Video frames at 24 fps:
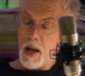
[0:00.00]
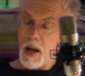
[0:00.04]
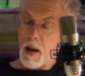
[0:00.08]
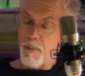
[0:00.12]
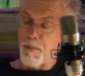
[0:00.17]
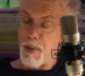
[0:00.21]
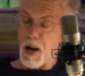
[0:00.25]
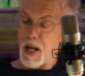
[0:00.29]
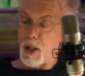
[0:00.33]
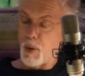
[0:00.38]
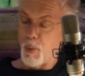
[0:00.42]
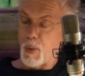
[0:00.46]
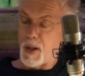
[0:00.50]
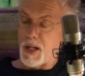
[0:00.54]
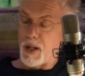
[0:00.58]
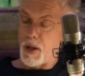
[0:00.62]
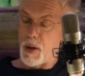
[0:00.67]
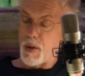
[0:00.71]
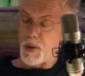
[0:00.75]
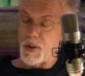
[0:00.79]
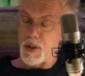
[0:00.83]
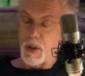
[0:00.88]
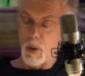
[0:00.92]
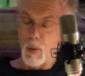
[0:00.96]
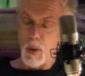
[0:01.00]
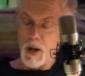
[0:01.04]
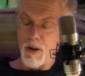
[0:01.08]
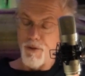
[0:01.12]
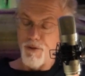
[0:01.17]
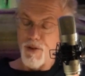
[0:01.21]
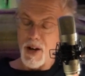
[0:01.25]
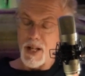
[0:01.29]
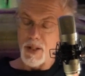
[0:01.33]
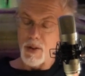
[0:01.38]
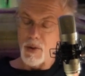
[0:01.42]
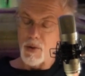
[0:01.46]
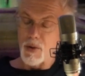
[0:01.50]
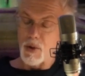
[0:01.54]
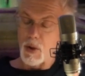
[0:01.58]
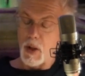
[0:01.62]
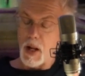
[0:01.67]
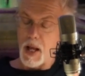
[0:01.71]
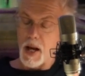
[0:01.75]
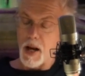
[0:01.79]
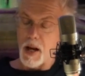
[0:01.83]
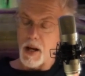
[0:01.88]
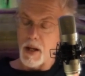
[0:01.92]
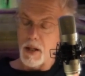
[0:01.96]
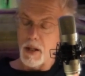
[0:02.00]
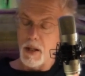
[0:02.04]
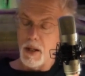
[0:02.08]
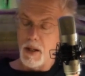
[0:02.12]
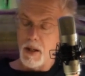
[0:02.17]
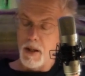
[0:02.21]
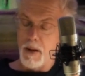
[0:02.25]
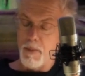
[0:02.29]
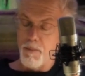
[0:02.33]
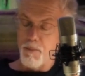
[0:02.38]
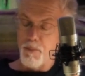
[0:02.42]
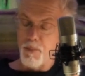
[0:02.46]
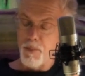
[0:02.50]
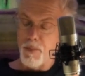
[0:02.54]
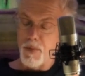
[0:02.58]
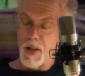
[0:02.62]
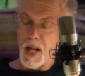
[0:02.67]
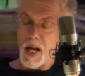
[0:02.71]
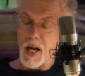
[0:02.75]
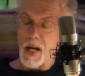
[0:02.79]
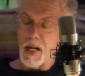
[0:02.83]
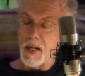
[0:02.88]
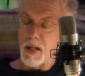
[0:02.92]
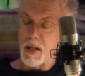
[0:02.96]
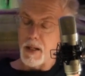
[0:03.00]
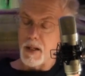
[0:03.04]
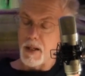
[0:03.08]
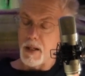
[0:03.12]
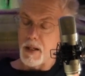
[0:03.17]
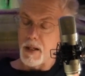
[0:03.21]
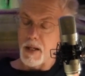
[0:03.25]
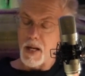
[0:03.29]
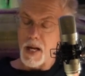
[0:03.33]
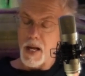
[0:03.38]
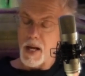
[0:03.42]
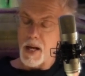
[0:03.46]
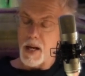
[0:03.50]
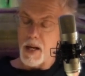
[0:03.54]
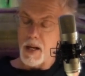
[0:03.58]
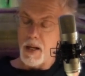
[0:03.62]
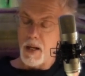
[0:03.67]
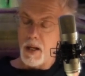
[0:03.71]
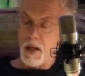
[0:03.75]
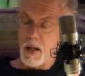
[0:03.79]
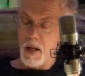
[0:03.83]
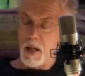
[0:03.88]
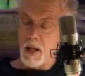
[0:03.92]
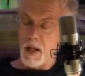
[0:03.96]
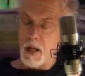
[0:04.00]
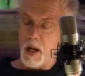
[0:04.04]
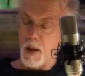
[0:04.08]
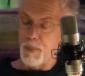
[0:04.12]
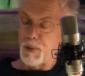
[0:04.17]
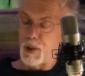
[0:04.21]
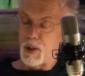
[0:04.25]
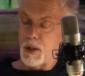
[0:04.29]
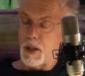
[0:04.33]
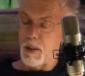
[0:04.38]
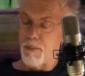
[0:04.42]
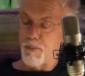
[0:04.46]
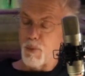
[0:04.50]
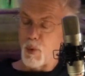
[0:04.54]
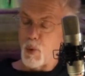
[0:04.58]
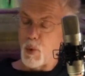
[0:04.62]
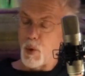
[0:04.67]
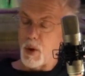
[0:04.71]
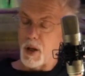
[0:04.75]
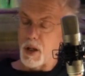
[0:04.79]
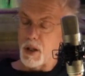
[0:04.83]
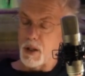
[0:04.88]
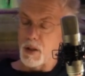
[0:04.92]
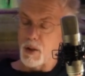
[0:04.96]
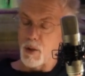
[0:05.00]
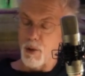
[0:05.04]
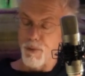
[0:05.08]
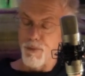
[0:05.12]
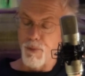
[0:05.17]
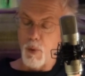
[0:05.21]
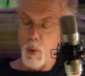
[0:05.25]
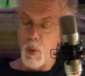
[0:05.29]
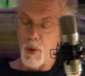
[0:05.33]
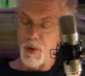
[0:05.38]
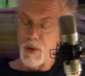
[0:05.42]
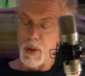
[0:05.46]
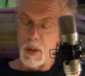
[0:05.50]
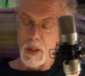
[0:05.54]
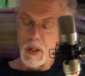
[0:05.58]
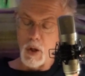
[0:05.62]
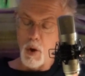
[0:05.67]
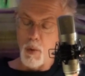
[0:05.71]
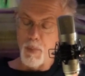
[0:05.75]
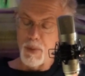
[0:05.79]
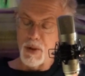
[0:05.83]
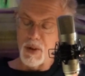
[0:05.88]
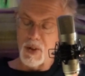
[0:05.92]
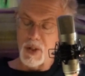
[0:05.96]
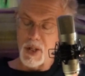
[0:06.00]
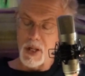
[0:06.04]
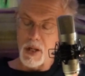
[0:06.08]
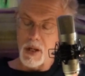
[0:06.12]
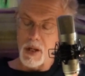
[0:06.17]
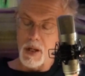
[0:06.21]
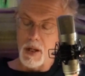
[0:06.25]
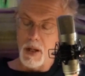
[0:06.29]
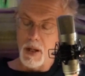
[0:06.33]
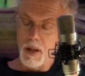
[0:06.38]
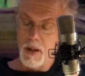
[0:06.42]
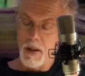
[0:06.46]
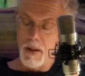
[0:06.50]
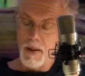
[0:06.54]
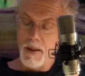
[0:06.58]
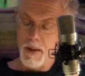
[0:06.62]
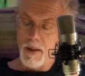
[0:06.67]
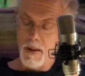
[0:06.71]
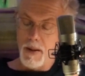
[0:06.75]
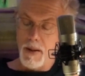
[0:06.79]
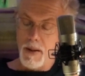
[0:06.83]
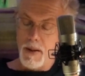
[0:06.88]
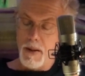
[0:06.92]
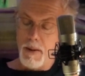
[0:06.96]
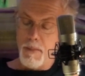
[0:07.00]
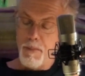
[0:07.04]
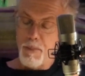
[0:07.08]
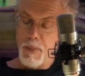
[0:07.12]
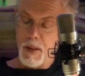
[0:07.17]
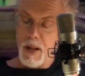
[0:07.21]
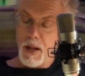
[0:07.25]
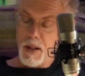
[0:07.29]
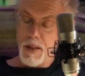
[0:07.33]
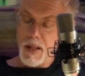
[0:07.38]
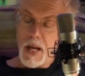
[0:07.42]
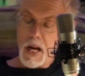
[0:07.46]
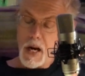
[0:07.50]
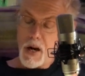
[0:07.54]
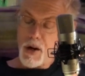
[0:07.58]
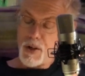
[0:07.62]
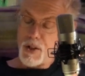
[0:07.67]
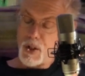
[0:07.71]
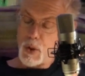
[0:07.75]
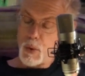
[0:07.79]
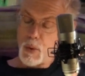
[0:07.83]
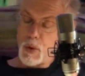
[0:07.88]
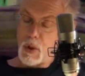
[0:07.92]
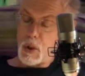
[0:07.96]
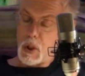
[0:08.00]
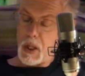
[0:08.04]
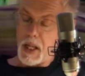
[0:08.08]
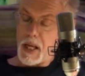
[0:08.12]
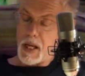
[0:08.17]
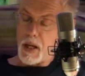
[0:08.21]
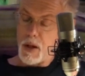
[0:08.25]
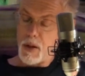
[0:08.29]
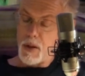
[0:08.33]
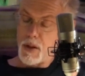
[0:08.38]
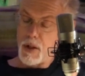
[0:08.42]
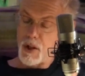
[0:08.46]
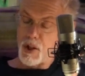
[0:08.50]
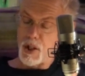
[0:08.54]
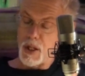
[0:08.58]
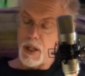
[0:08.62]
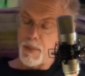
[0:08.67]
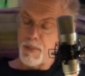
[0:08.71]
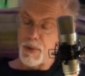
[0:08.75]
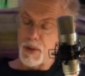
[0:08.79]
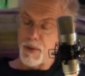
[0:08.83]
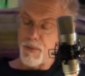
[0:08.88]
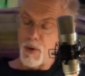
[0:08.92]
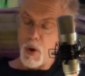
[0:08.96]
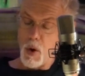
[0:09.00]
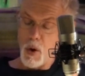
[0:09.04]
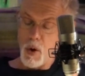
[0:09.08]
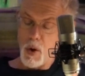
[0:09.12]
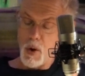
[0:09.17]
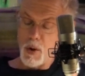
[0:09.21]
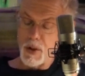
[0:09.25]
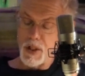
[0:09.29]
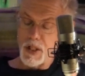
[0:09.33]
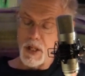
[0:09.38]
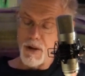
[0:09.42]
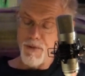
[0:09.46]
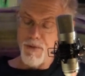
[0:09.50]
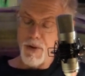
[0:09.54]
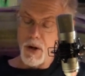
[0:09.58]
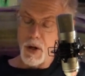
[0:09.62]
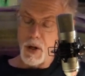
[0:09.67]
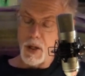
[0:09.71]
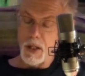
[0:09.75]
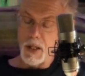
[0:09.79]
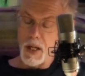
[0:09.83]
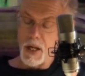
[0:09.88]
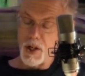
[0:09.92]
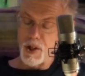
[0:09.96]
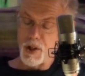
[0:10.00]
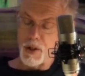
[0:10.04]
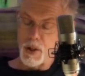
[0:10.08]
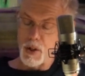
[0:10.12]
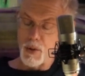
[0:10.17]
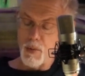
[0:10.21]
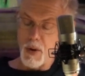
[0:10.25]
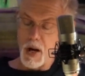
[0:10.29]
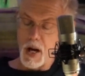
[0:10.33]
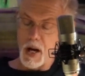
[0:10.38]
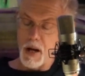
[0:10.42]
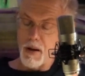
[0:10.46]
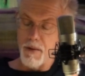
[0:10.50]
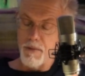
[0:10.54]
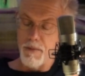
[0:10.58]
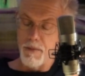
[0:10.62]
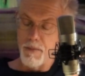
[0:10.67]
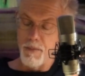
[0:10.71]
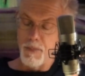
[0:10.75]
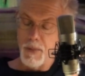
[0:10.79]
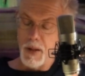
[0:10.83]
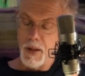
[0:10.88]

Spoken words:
and by the windows the great vessels glide, night and day, up to their moorings or forth to the open sea. There, sooner or later, the ships of all seafaring nations arrive,